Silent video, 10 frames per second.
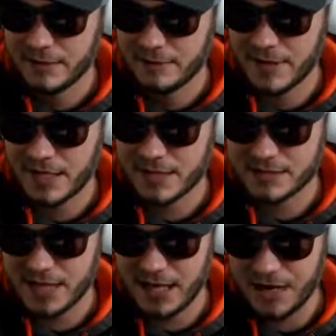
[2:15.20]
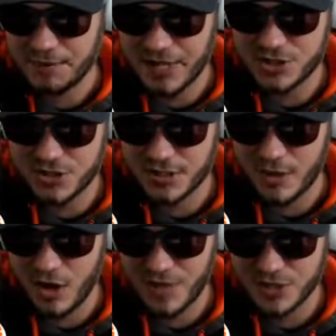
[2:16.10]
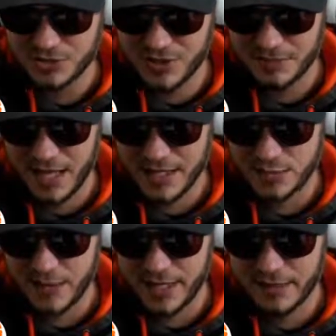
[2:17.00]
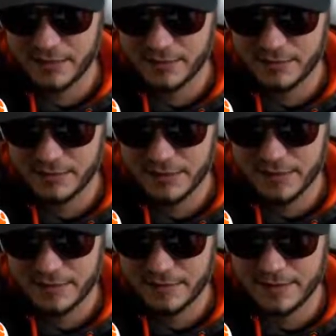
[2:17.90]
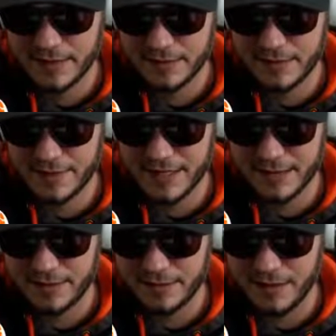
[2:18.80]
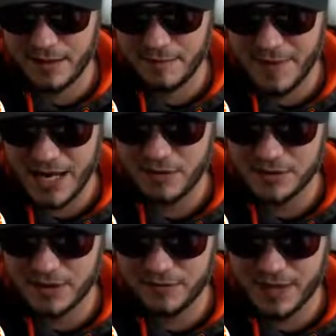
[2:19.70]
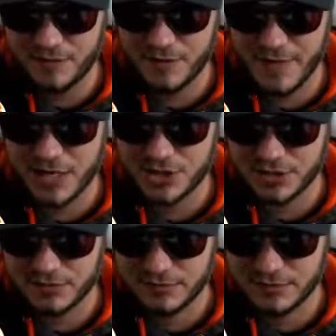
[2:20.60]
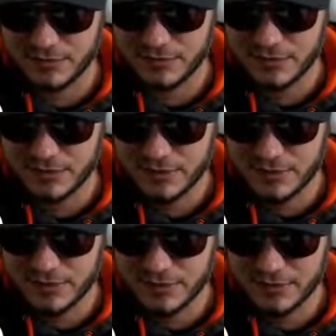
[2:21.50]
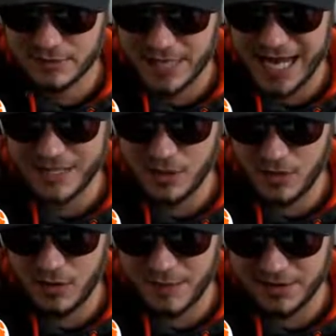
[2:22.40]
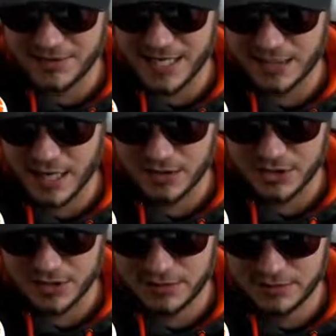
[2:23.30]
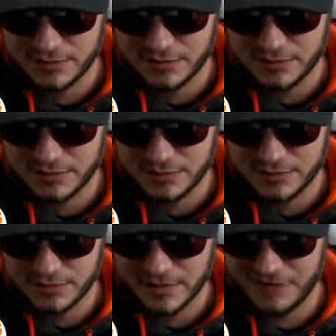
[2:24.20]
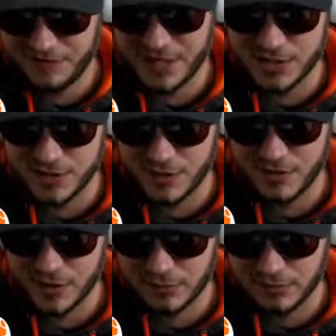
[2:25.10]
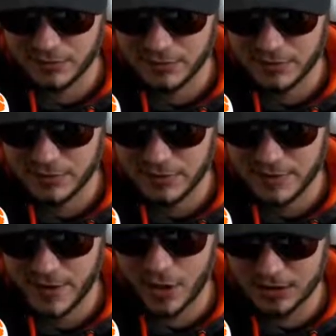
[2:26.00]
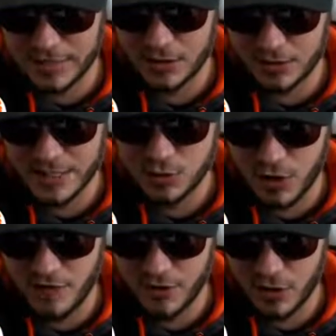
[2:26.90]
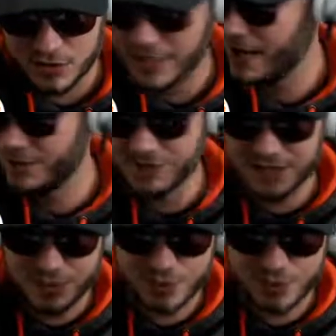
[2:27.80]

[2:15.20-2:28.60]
Because I mentioned on my stream last week that the amount of information that I know about technology could fit into a thimble. There are literally 12-year-olds. Hell, there's literally